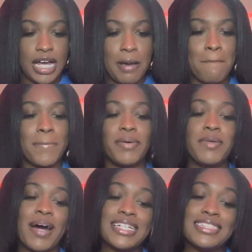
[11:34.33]
But we
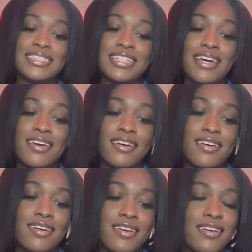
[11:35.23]
about to see.
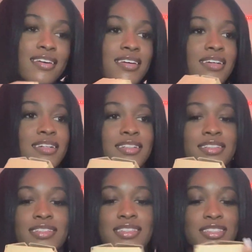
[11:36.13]

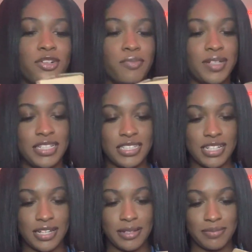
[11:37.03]
Let's open this
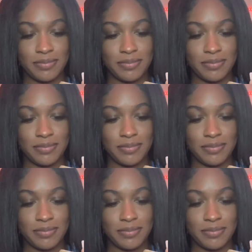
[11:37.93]
up.